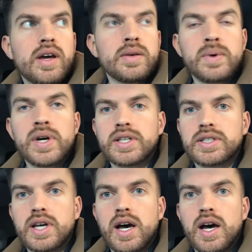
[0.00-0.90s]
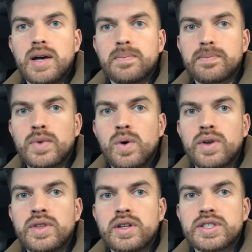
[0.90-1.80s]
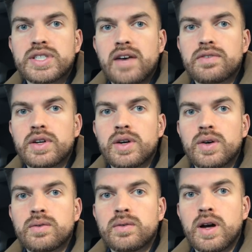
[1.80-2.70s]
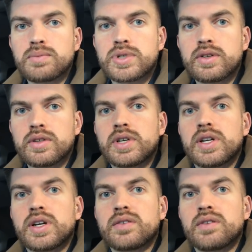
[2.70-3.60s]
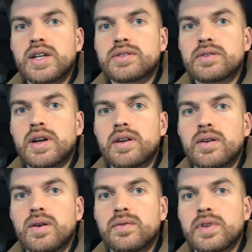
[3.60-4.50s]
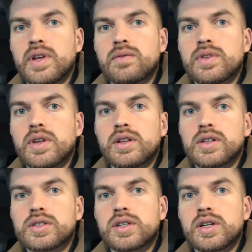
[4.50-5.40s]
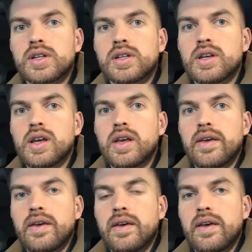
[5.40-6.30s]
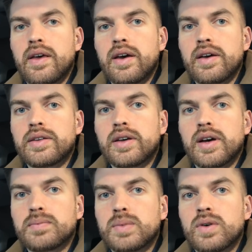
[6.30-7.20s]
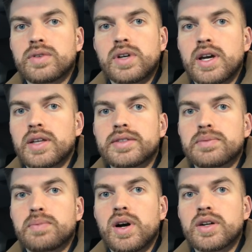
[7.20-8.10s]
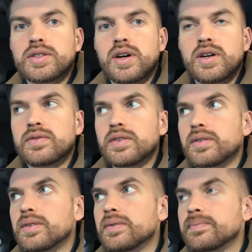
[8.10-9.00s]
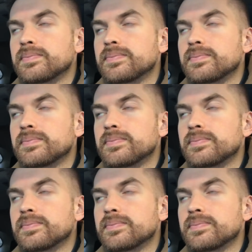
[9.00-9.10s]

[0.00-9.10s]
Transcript: anyways, going there this afternoon, I'm sure they'll take another x-ray. Hopefully everything looks good. And hopefully I get these bars off and